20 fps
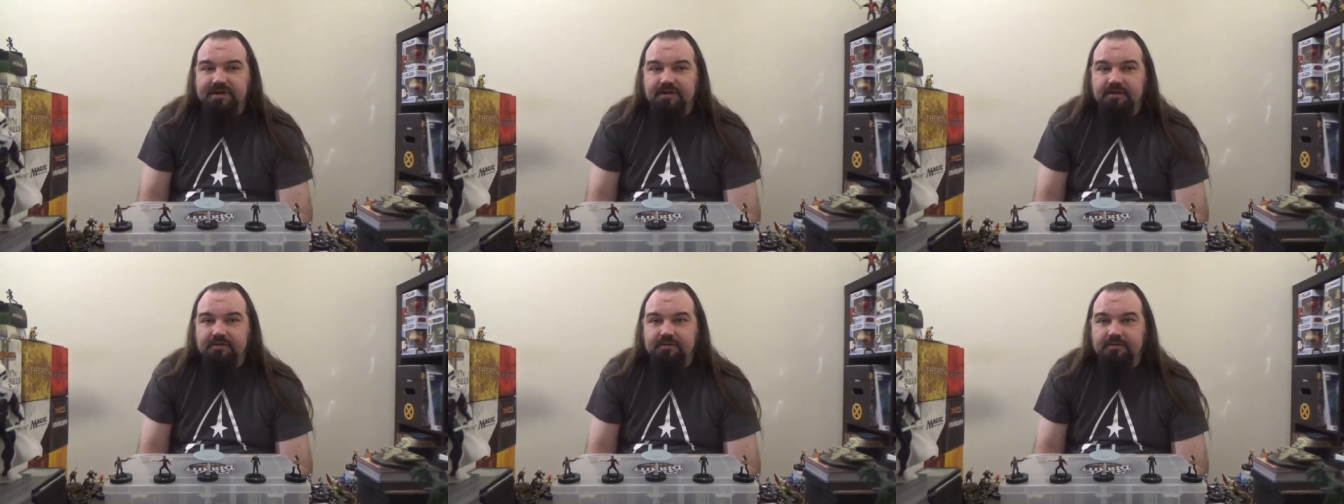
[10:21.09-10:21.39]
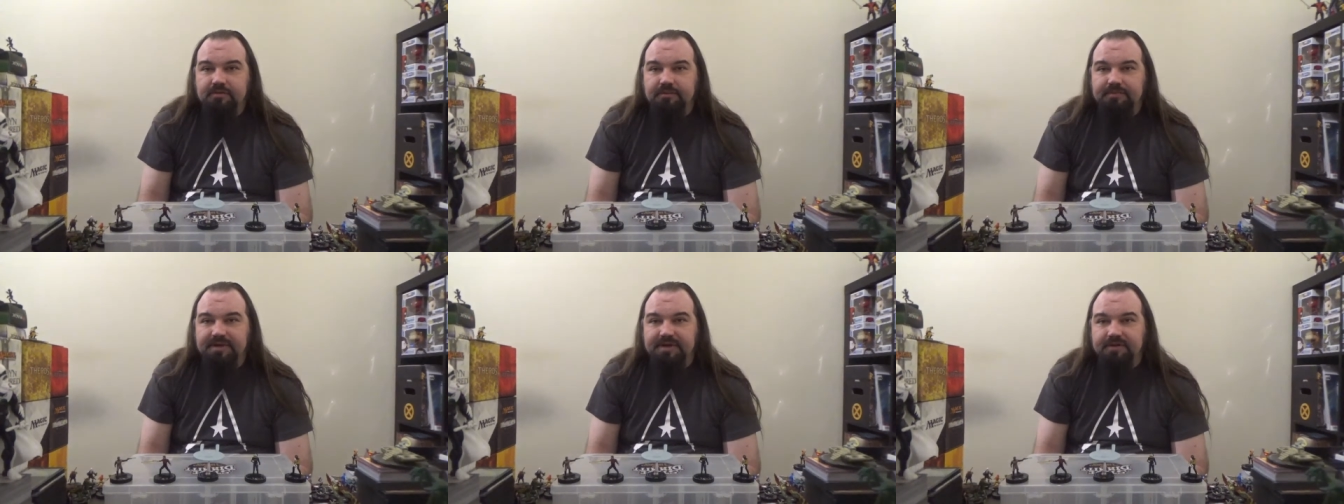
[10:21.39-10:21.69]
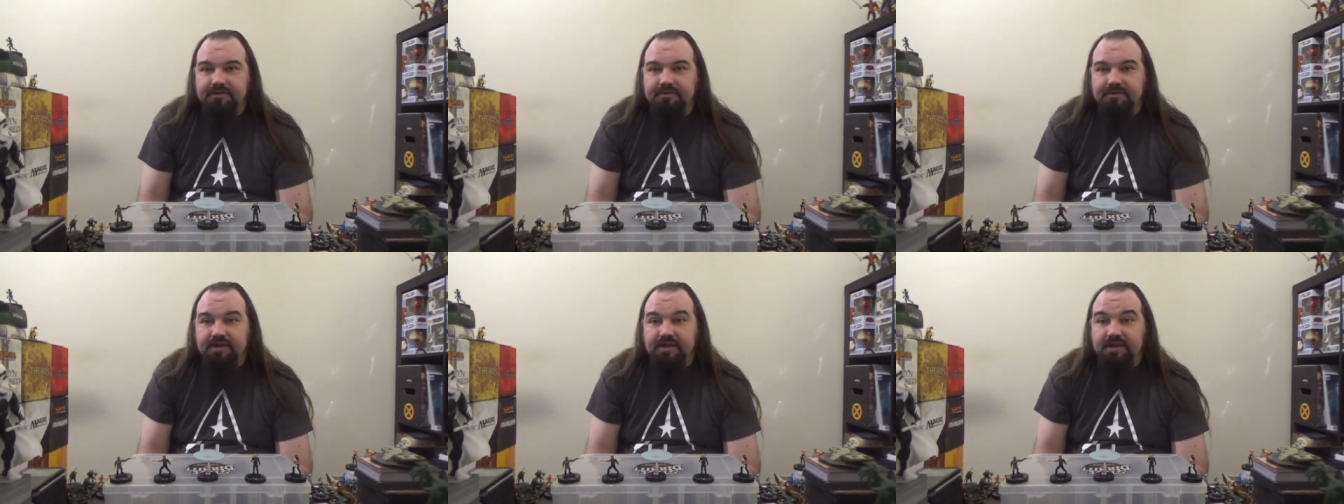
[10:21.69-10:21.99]
who
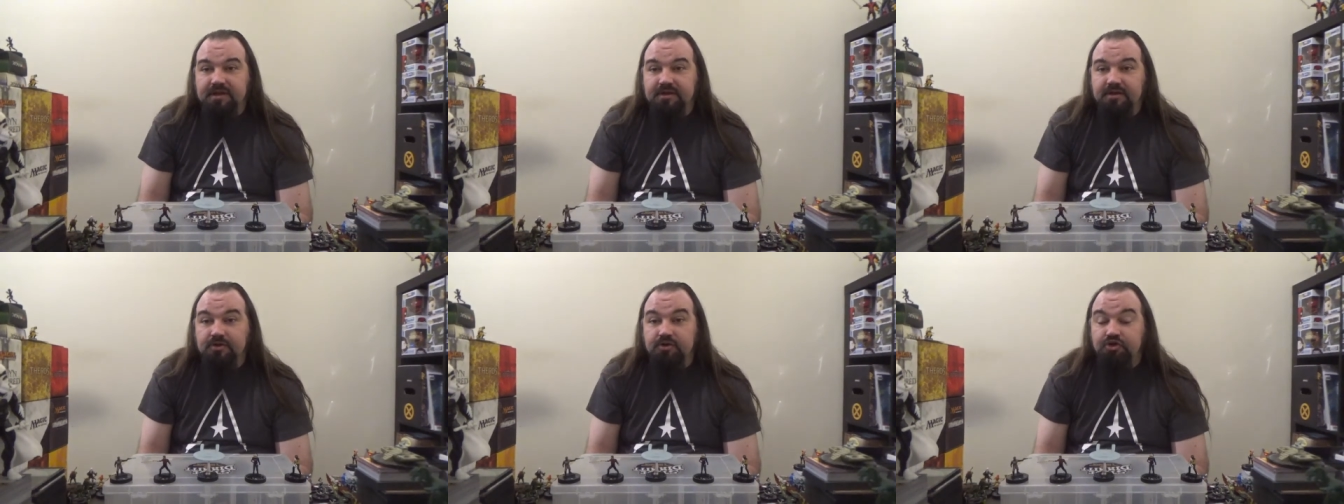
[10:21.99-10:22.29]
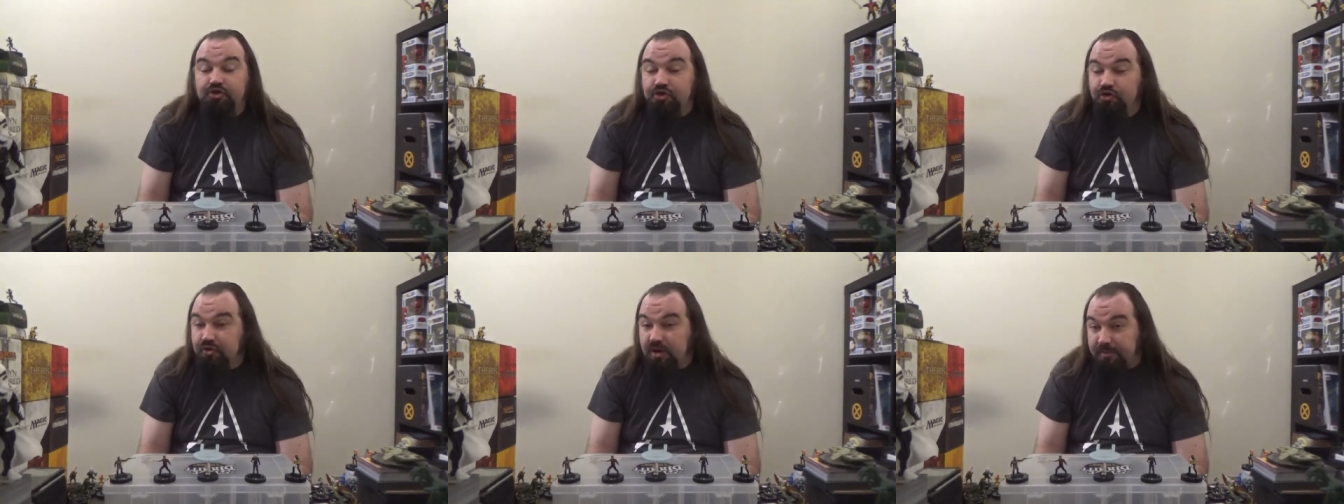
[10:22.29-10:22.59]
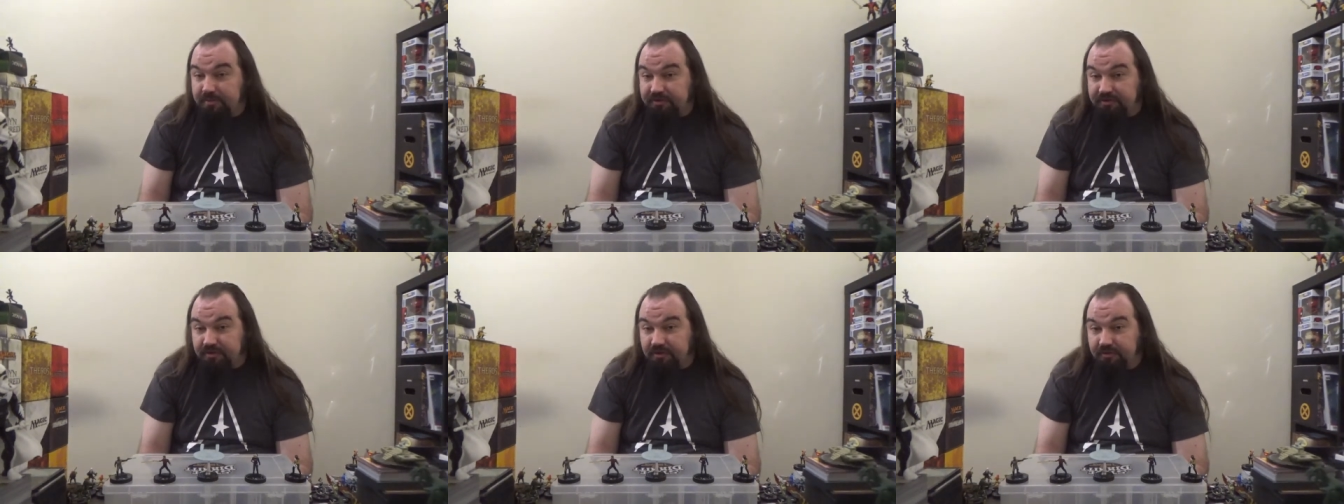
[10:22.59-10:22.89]
appears in two
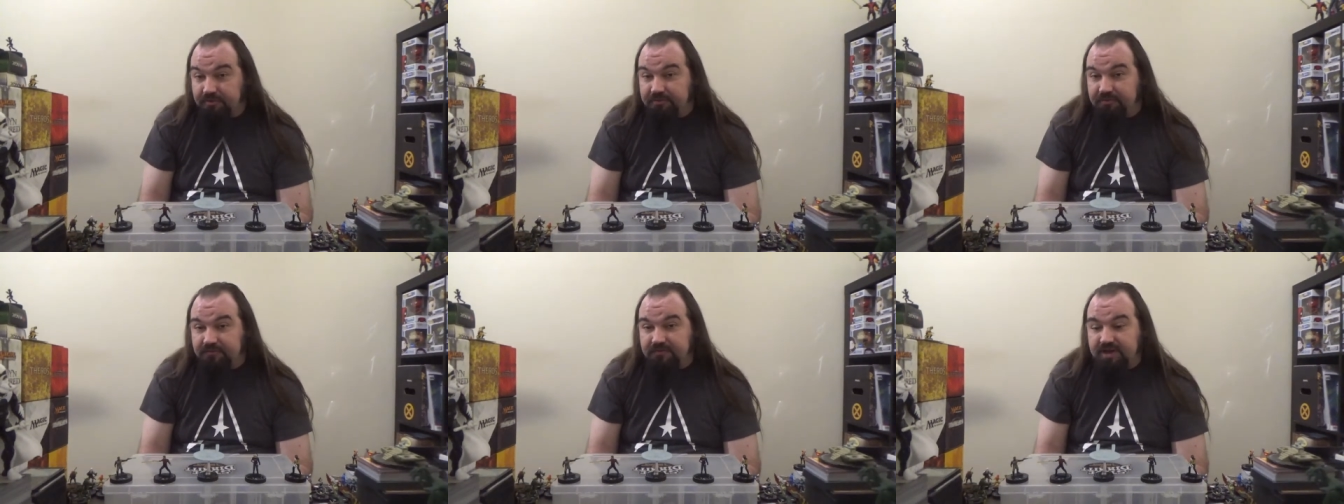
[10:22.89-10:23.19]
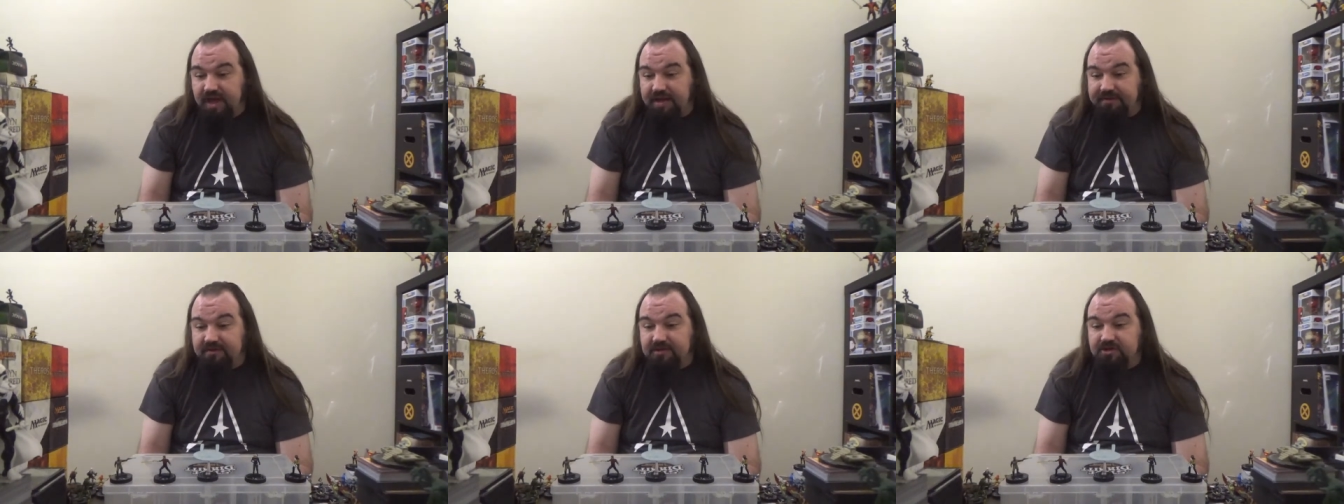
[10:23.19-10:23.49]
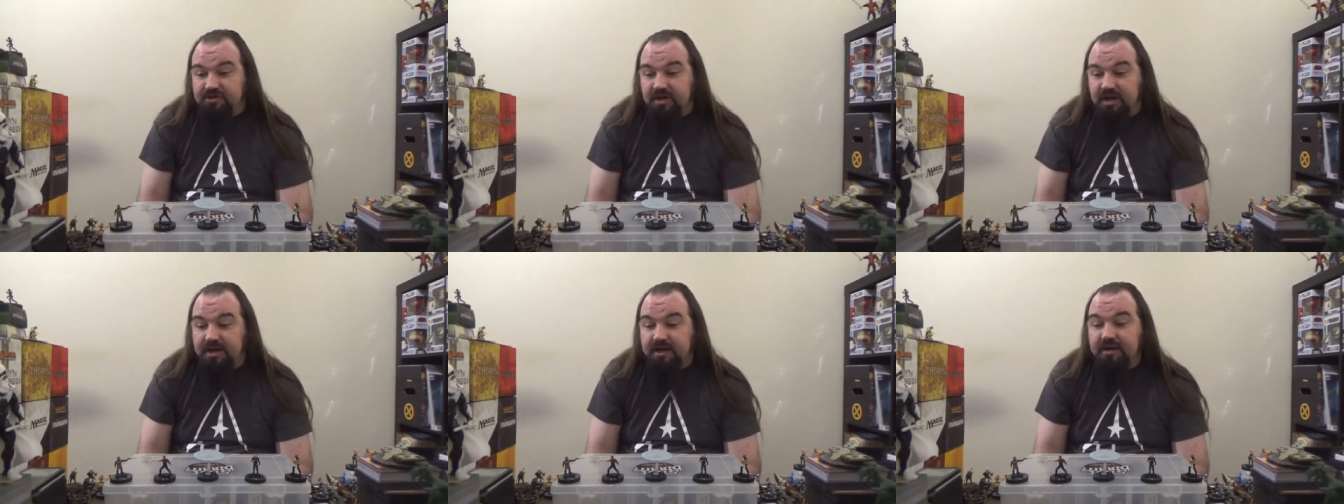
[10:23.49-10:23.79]
episodes of Classic
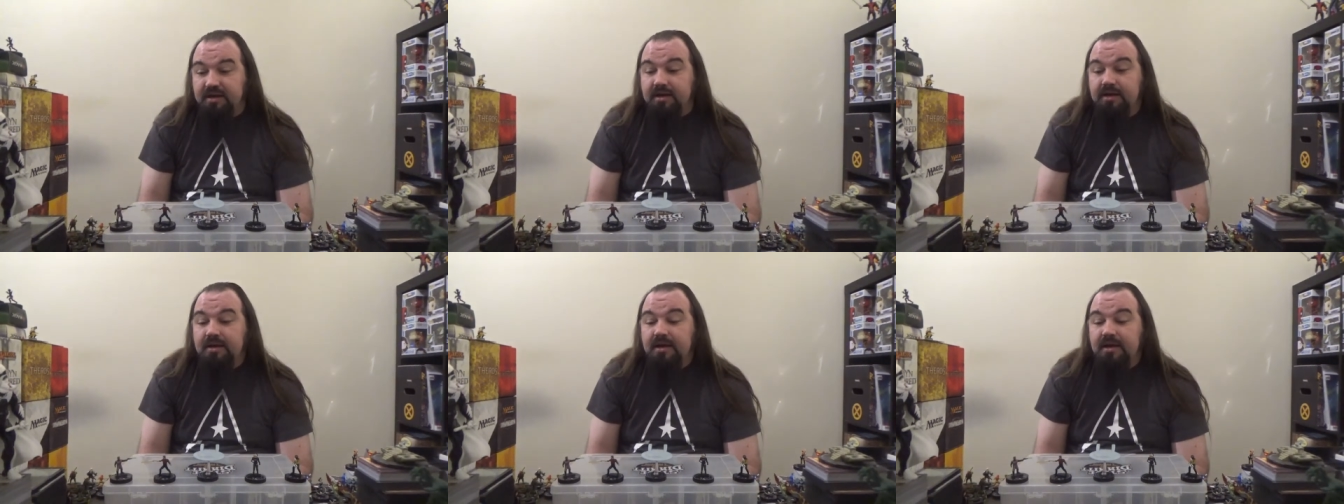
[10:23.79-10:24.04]
Trek,